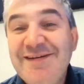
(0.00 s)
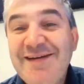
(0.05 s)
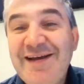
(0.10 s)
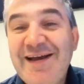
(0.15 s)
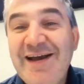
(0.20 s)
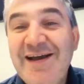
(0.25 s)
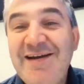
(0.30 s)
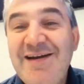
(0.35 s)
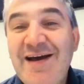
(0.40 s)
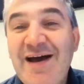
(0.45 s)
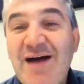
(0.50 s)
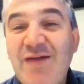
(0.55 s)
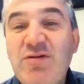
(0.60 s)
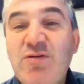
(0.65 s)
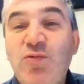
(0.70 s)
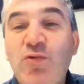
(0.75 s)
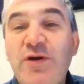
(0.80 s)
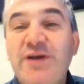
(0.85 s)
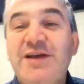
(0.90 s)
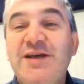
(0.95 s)
And are
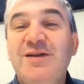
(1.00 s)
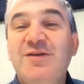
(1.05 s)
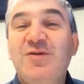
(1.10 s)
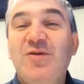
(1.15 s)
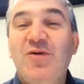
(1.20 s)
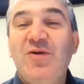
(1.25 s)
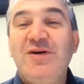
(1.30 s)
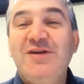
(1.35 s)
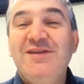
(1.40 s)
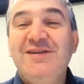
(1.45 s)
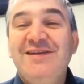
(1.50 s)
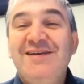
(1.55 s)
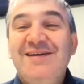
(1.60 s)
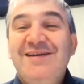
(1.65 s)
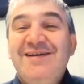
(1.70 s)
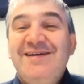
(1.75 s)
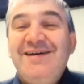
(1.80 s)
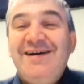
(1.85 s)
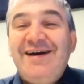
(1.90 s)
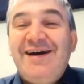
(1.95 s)
we working on,
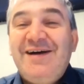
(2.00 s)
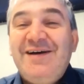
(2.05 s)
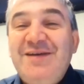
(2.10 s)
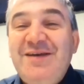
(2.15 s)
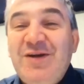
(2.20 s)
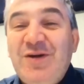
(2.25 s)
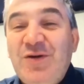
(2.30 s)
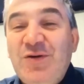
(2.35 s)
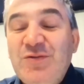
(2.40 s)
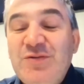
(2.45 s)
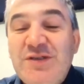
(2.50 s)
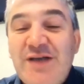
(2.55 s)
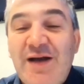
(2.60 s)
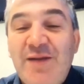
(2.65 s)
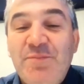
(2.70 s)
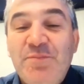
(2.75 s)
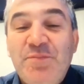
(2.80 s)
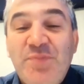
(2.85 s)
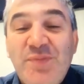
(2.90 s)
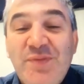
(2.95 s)
you know,
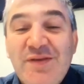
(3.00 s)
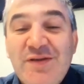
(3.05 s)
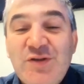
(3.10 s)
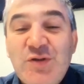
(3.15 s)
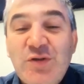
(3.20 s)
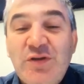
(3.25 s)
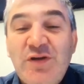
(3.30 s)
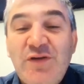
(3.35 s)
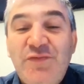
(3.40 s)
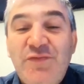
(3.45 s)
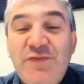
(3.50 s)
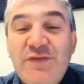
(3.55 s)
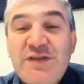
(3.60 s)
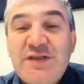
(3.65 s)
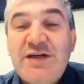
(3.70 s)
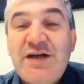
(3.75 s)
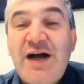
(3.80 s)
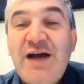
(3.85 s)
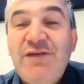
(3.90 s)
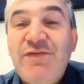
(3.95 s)
some sort of
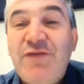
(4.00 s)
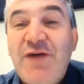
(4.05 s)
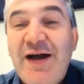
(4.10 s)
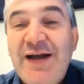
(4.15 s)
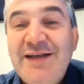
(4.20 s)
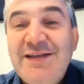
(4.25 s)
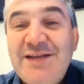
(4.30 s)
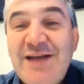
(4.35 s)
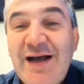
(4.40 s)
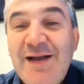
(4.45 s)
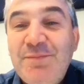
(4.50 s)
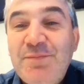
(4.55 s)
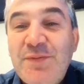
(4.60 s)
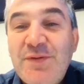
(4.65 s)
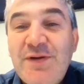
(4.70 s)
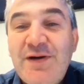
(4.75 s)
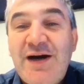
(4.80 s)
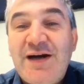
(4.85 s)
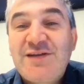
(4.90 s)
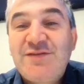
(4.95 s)
Sci-fi type
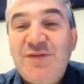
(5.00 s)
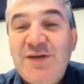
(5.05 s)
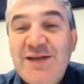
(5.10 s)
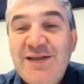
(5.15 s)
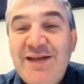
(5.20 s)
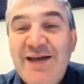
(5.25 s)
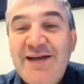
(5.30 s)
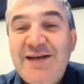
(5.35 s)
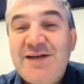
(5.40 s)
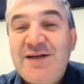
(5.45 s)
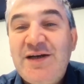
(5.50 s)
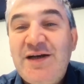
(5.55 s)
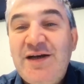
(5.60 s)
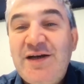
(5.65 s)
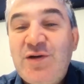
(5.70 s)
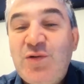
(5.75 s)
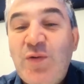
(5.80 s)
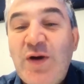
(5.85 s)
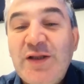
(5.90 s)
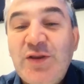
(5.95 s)
hardware
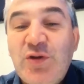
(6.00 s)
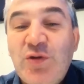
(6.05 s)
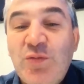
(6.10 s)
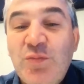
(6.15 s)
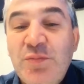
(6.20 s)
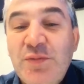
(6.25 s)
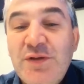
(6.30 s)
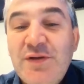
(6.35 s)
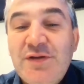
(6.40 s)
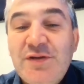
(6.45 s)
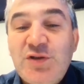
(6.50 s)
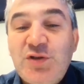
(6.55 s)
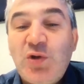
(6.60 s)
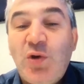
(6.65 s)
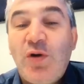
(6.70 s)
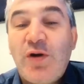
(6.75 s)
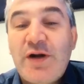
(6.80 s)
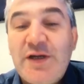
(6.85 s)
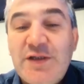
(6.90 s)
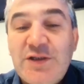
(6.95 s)
like quantum
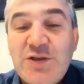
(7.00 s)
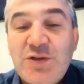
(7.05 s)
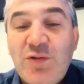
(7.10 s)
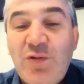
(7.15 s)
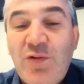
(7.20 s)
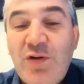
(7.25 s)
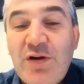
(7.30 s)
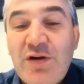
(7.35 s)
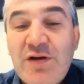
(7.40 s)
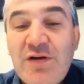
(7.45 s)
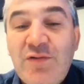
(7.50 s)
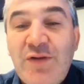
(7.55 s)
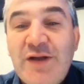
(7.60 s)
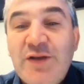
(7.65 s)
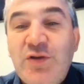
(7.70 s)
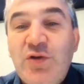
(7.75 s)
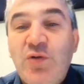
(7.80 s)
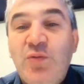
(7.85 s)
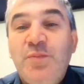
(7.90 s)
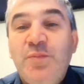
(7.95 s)
storage or
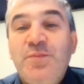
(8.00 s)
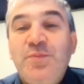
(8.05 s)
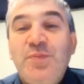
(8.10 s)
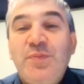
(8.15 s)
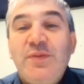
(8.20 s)
quantum